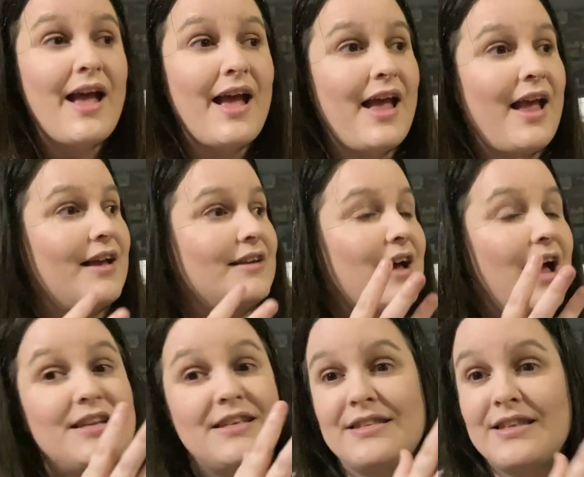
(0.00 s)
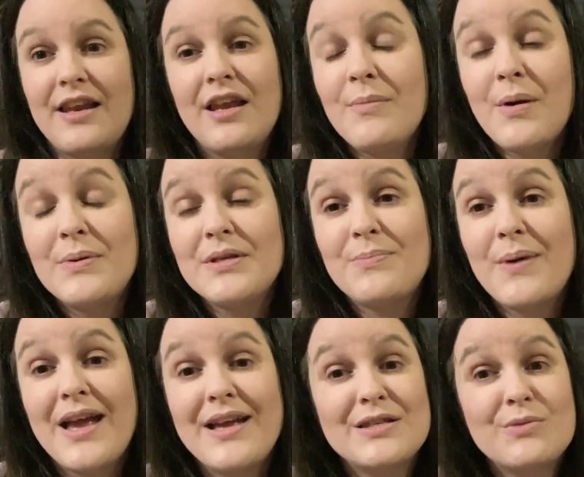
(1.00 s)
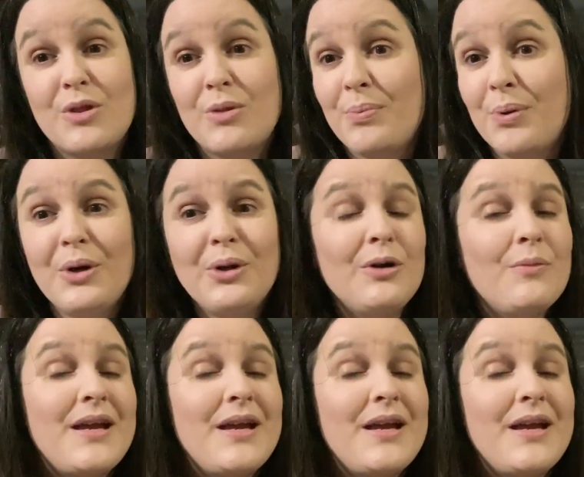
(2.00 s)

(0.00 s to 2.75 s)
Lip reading: And I set him up a space with perler